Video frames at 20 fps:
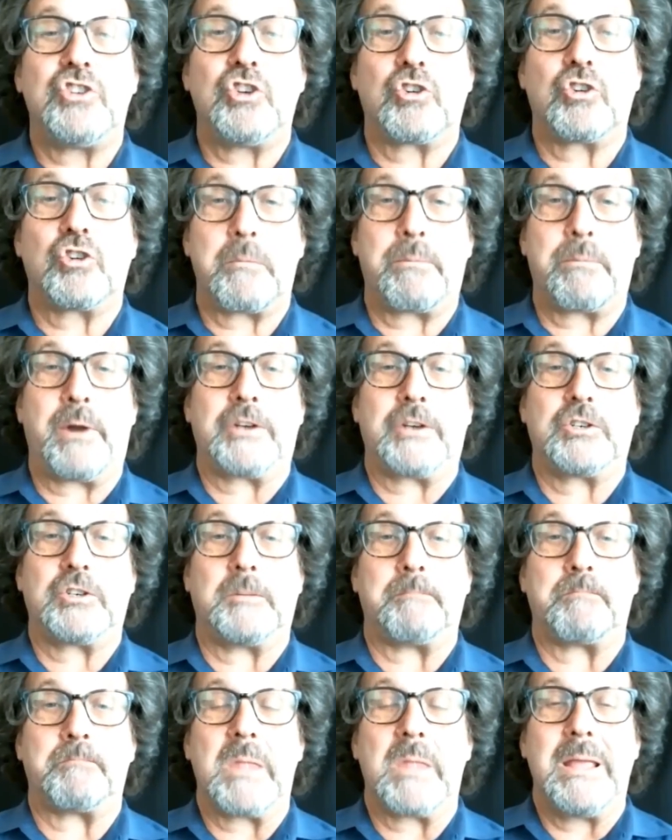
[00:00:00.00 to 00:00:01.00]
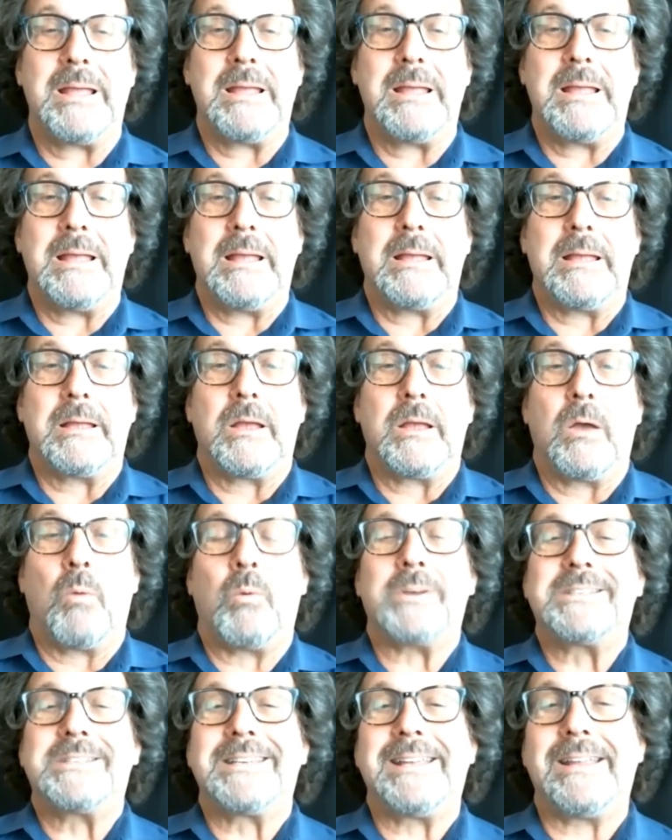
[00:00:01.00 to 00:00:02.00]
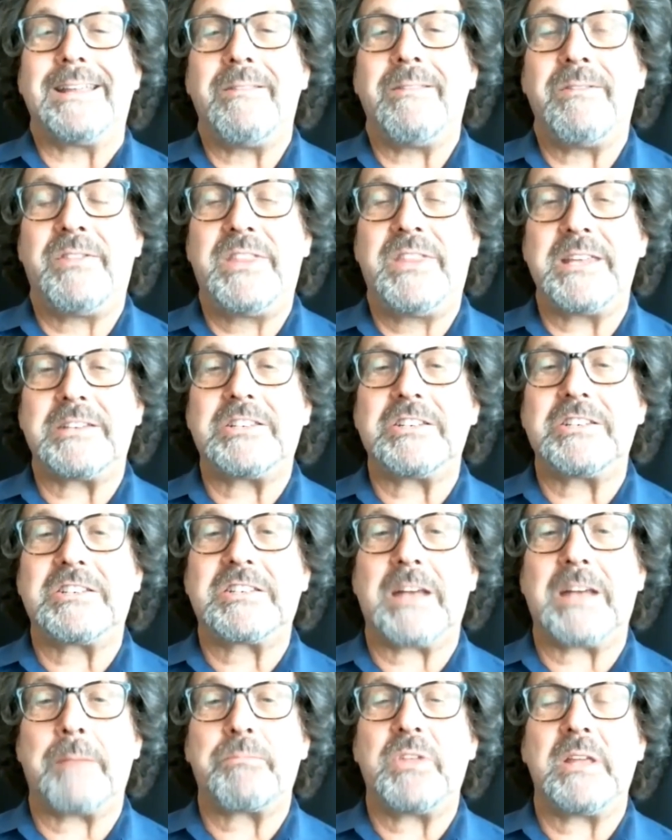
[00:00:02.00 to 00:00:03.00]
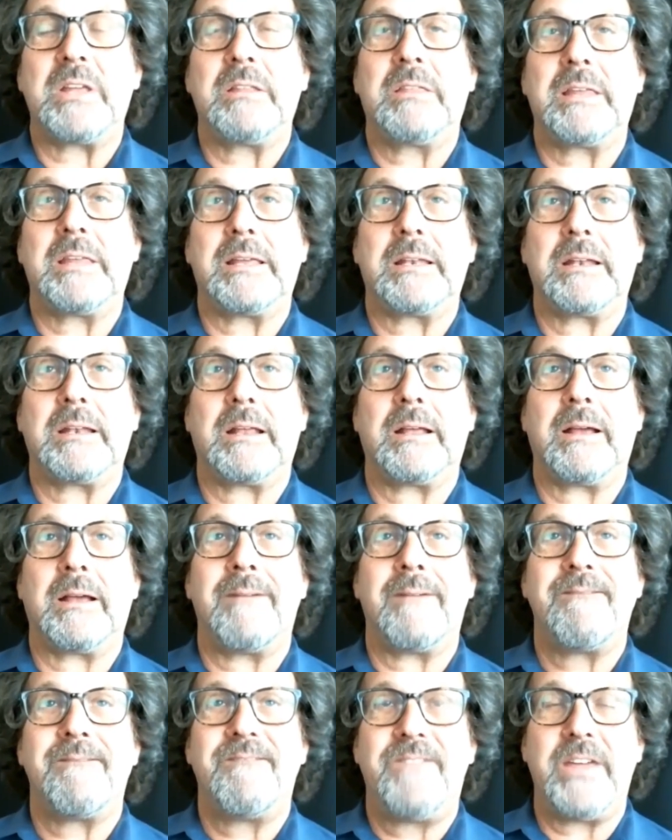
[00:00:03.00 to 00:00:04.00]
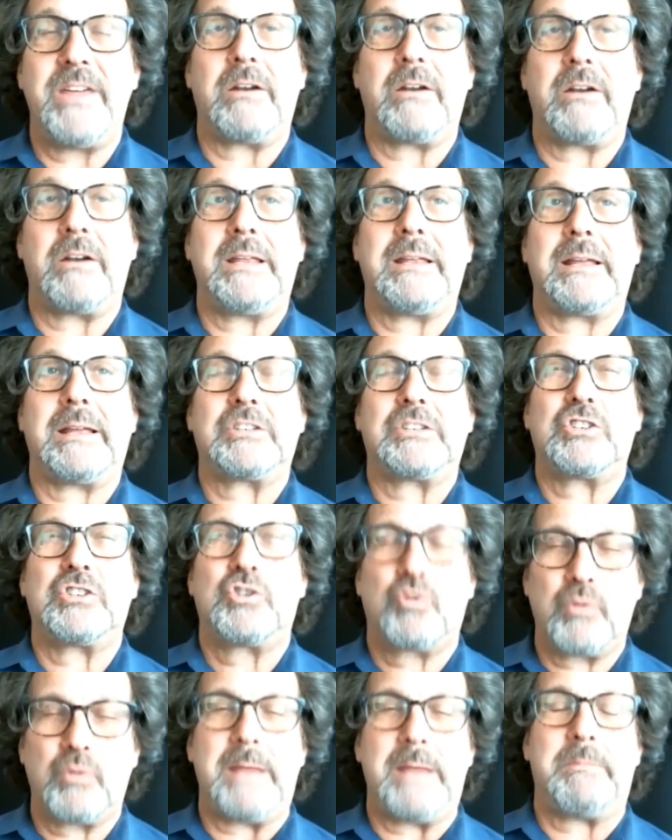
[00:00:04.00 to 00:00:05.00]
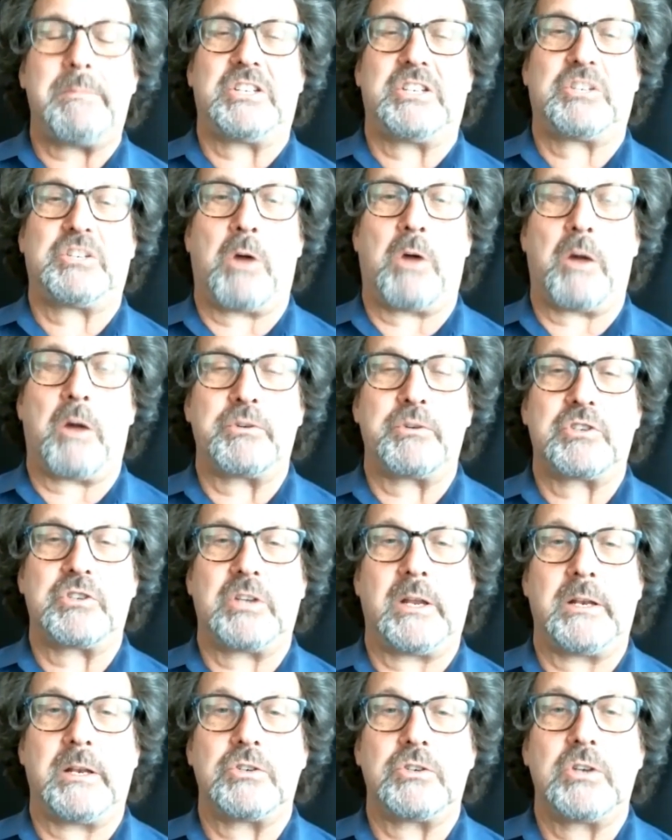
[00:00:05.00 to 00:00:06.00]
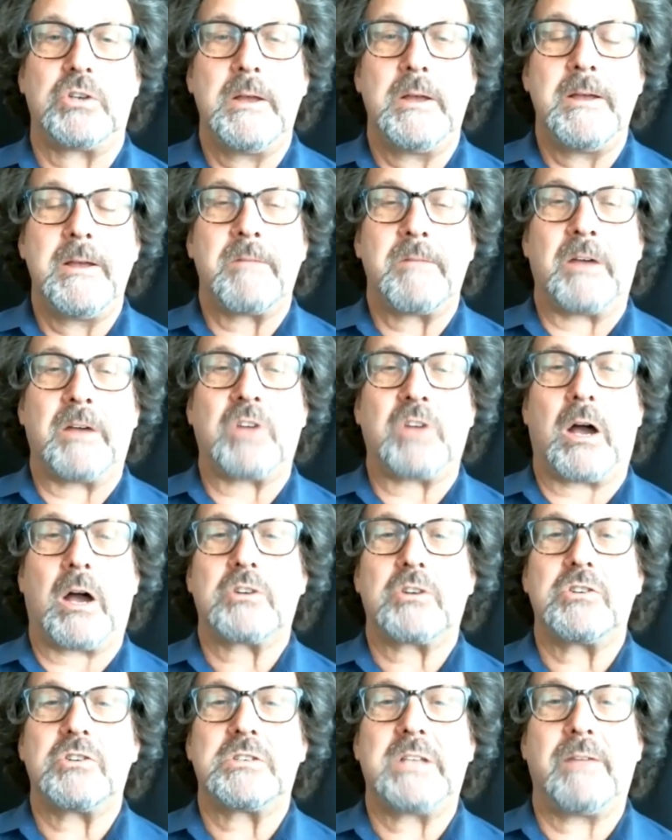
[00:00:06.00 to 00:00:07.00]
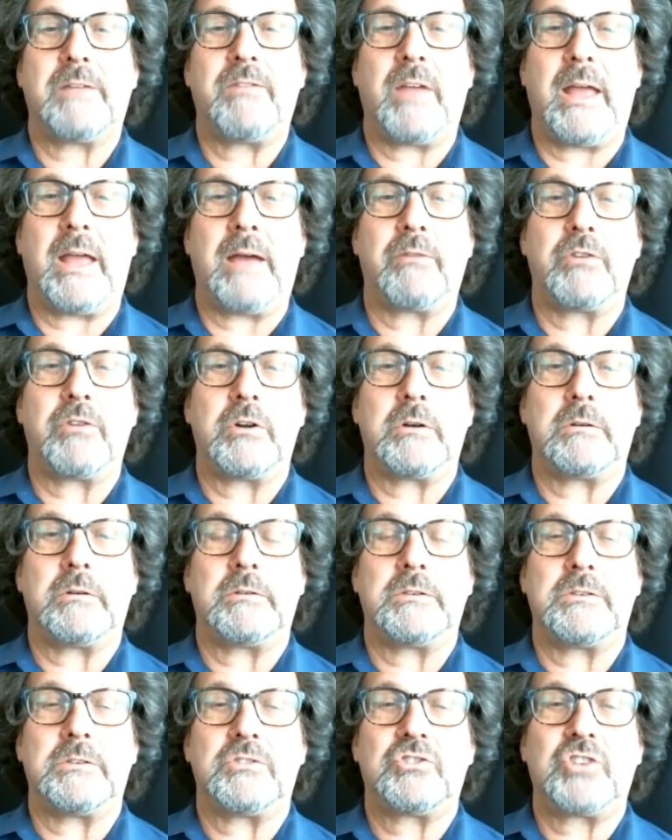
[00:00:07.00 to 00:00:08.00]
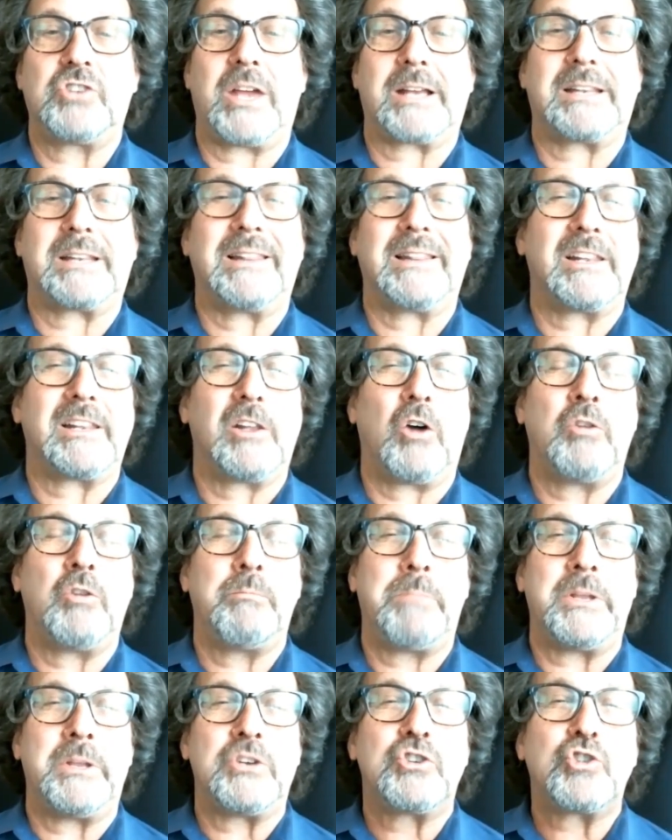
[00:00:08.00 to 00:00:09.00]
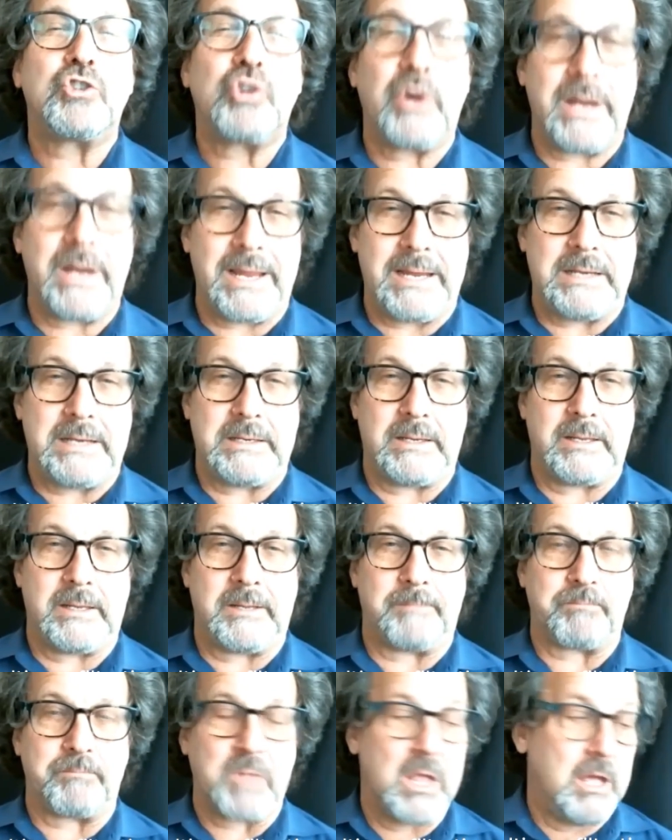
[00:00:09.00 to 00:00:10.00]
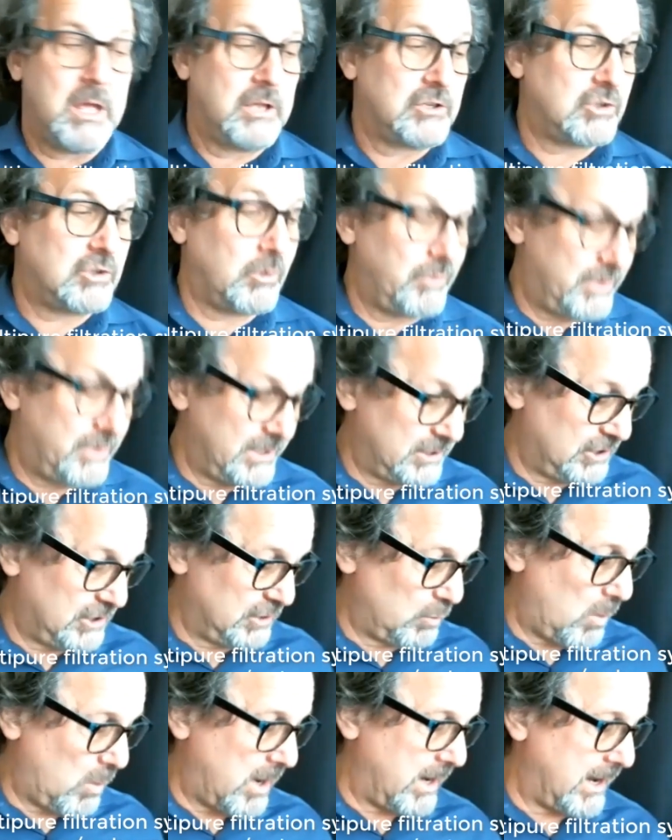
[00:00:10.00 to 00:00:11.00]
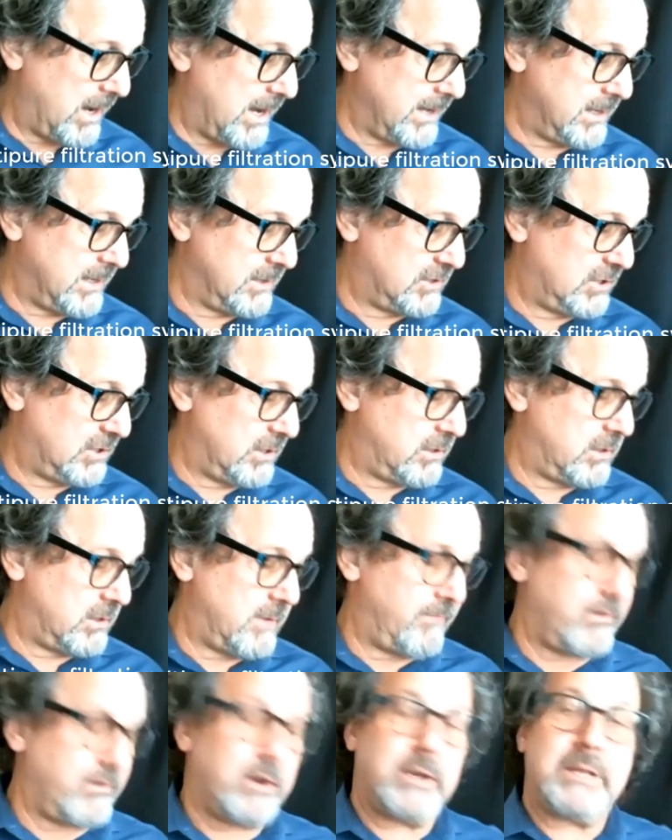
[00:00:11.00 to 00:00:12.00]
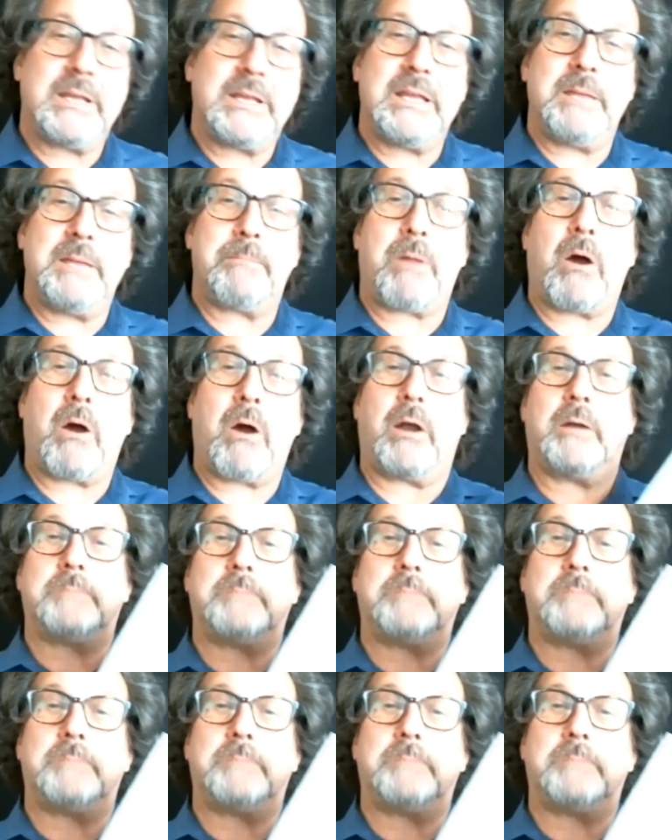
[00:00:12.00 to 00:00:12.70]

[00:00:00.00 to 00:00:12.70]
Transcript: compression. Once again, this is something that a very extremely small percentage of doctors have ever checked, let alone been trained in. So this is why I consider it a very key part